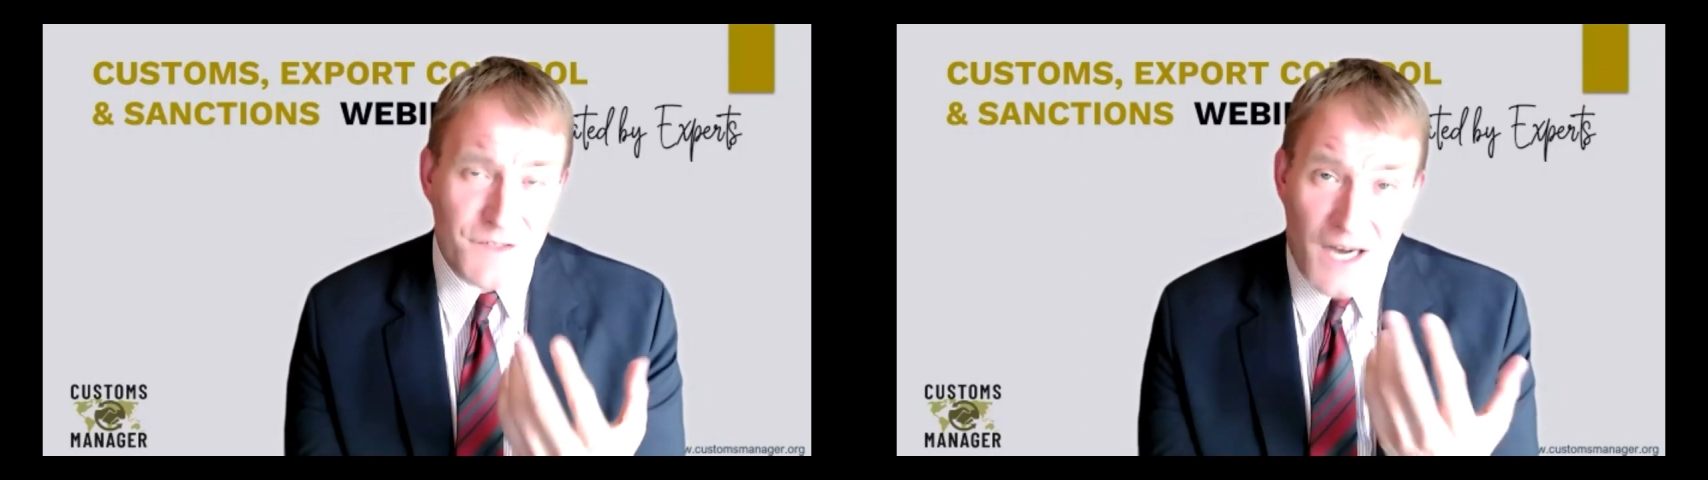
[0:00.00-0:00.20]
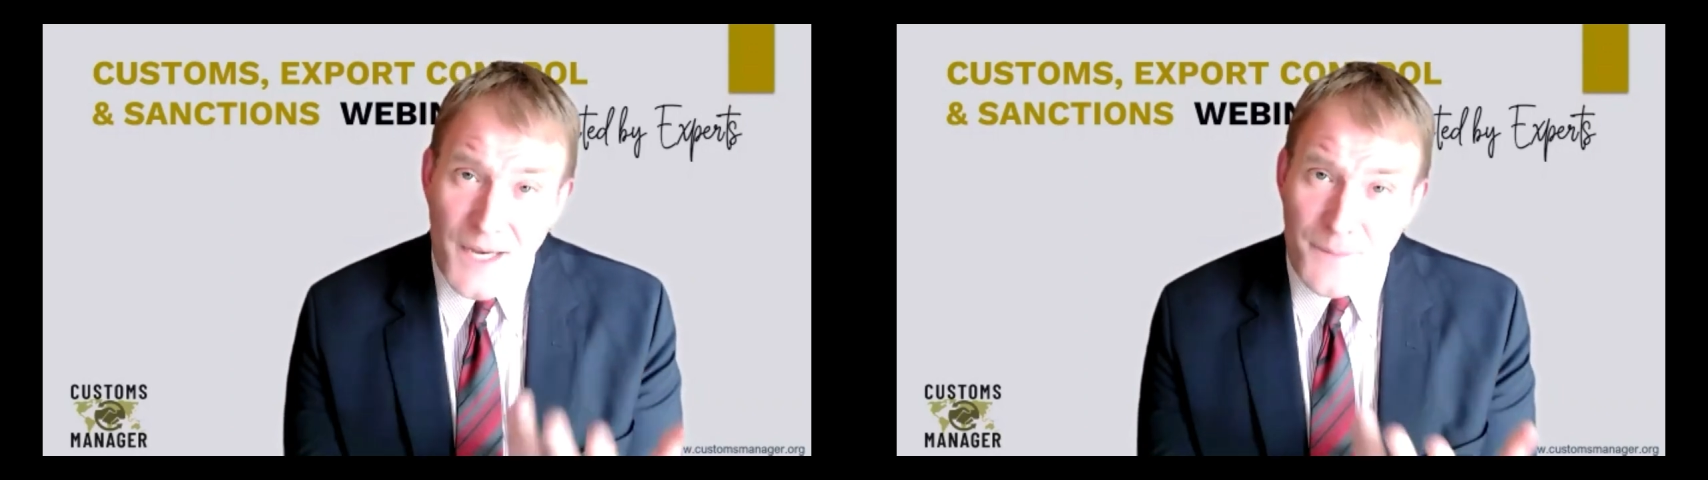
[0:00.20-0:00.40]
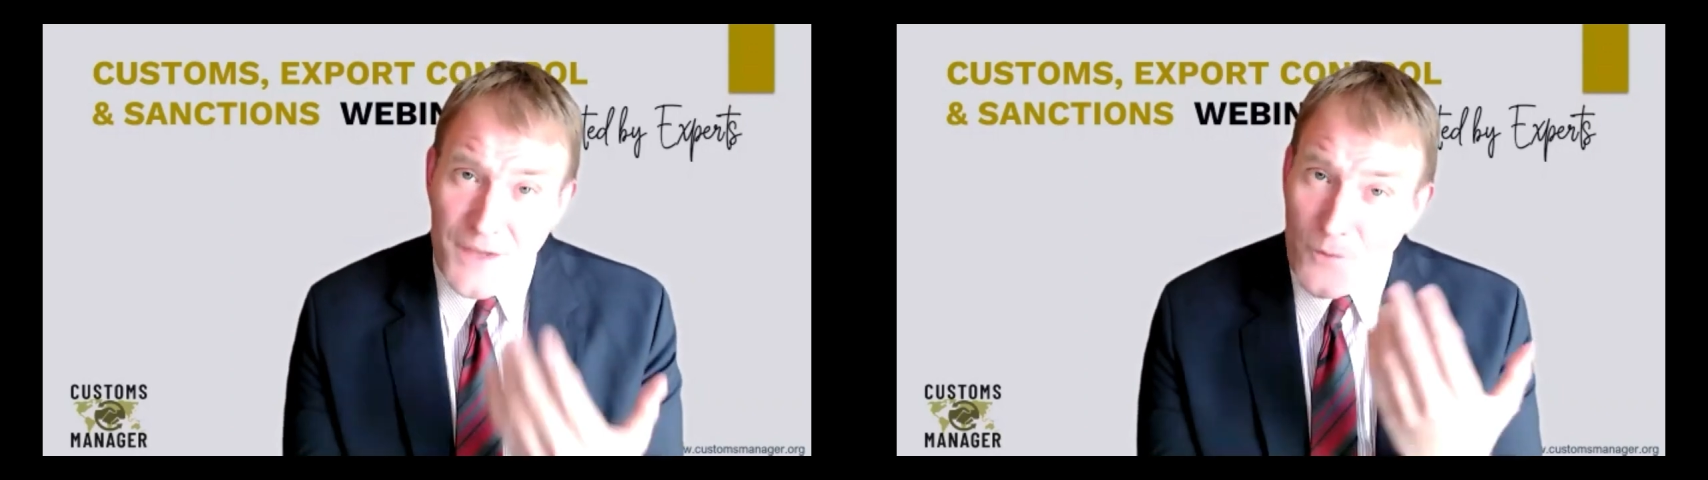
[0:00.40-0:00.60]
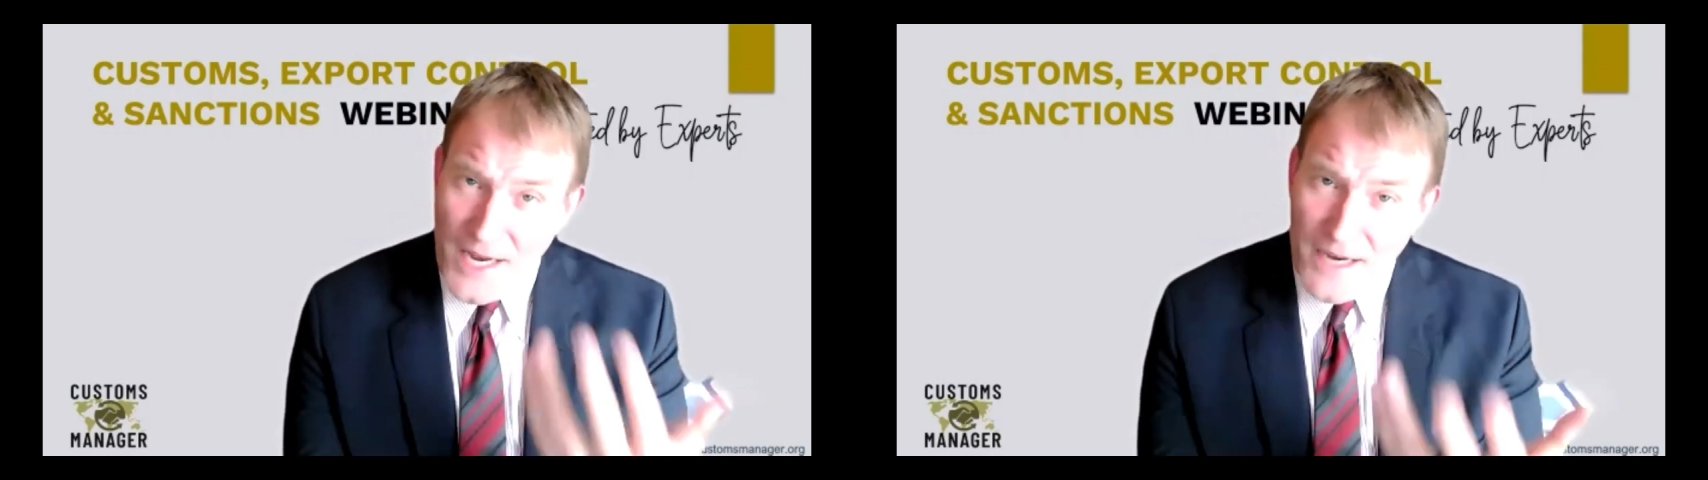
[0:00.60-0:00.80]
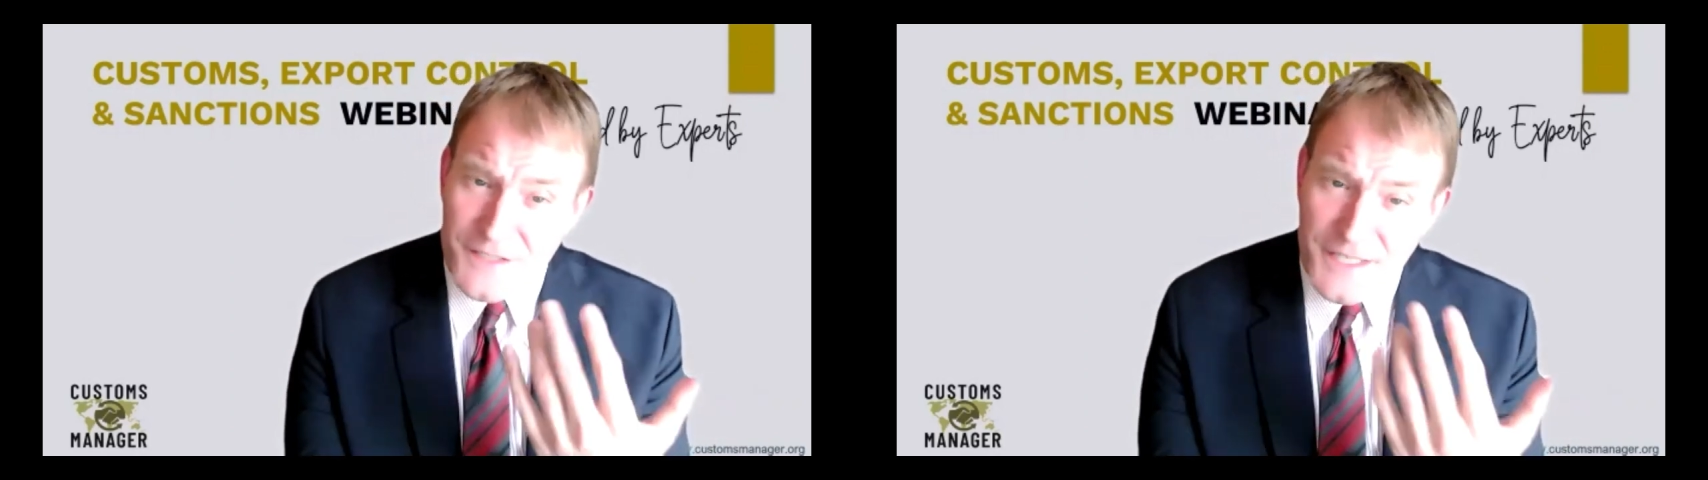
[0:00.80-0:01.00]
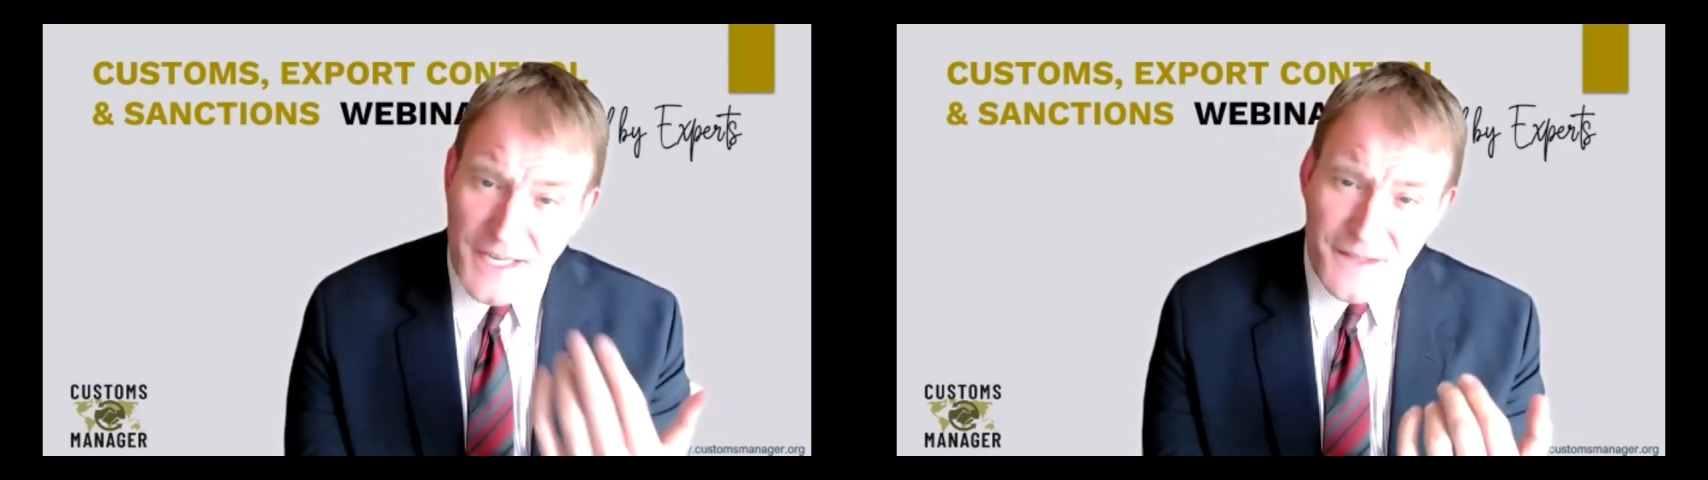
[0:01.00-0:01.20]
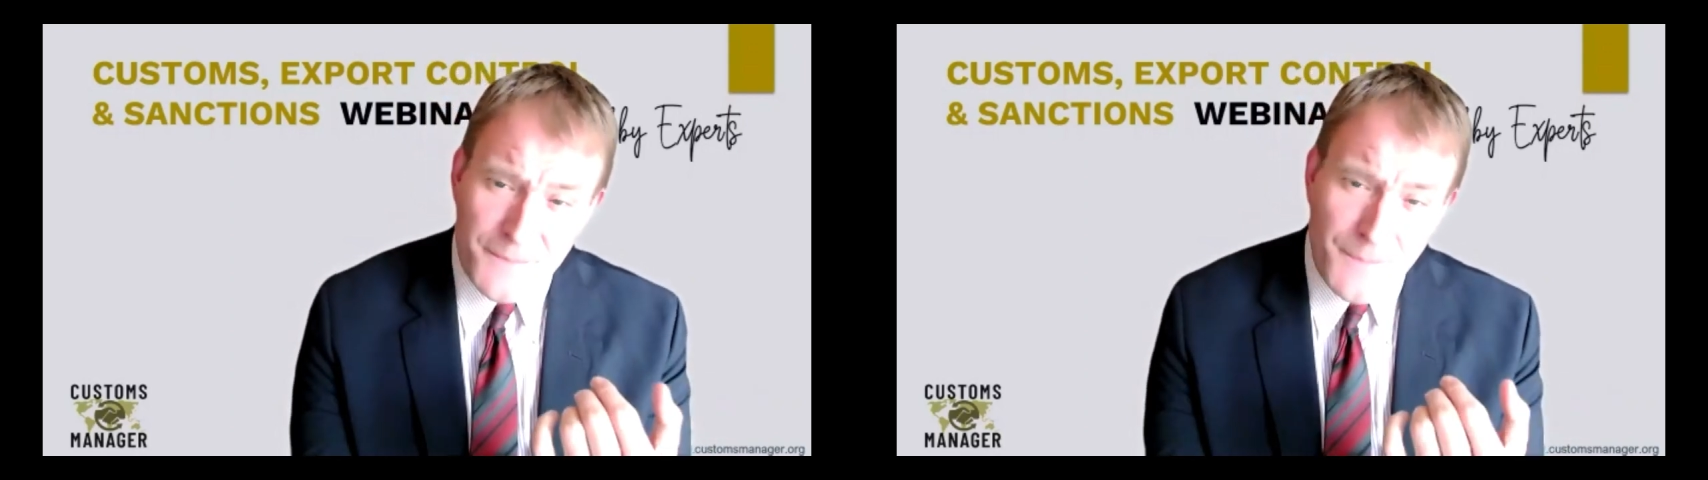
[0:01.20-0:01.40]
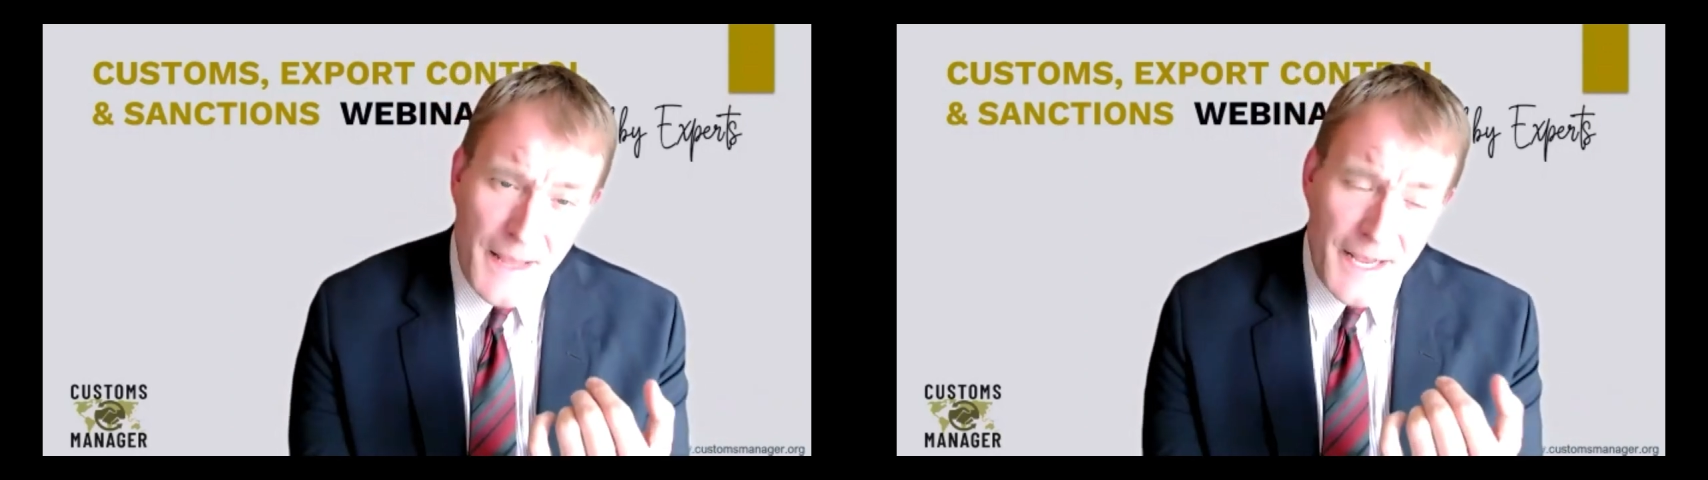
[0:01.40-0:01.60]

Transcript: time that we have together,